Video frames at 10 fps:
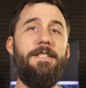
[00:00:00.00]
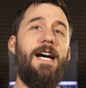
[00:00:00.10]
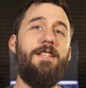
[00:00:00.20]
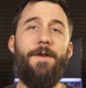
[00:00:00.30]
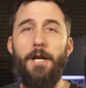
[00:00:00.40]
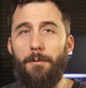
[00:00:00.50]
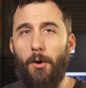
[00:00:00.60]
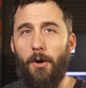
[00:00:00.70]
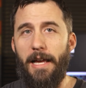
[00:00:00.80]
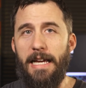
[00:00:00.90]
got the
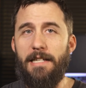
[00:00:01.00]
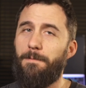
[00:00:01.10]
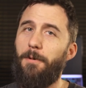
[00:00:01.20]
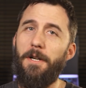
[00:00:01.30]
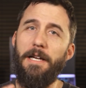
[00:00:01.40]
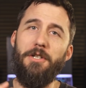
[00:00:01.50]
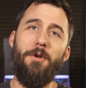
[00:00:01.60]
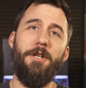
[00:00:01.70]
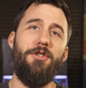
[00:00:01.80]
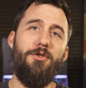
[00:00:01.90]
FaderPort 8 to put into
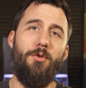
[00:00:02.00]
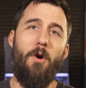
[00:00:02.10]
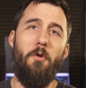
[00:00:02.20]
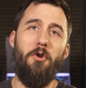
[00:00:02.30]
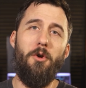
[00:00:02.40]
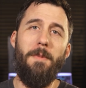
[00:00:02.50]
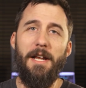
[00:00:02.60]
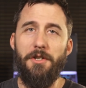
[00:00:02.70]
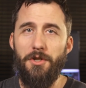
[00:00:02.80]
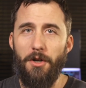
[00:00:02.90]
a control room at
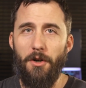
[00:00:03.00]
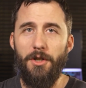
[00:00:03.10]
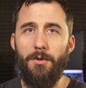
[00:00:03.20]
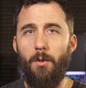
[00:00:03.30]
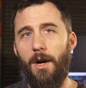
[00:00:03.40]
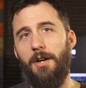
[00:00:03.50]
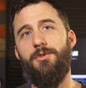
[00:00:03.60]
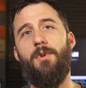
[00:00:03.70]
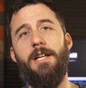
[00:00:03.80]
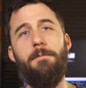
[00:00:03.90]
a church where I was
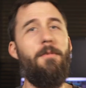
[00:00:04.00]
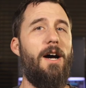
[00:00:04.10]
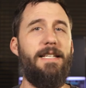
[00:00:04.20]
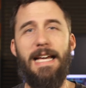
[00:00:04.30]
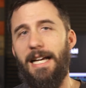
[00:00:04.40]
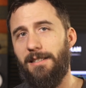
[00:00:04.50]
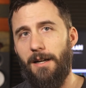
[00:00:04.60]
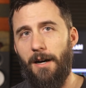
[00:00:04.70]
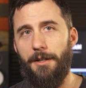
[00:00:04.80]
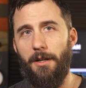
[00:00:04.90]
running broadcast
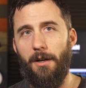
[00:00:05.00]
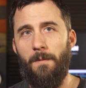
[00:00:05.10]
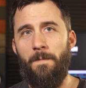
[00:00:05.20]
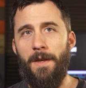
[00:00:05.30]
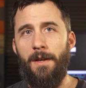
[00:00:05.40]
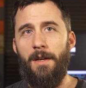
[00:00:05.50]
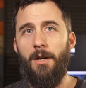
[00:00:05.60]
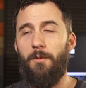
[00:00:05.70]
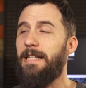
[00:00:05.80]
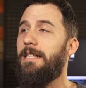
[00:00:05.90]
audio.
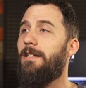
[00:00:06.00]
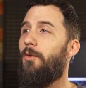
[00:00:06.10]
We needed a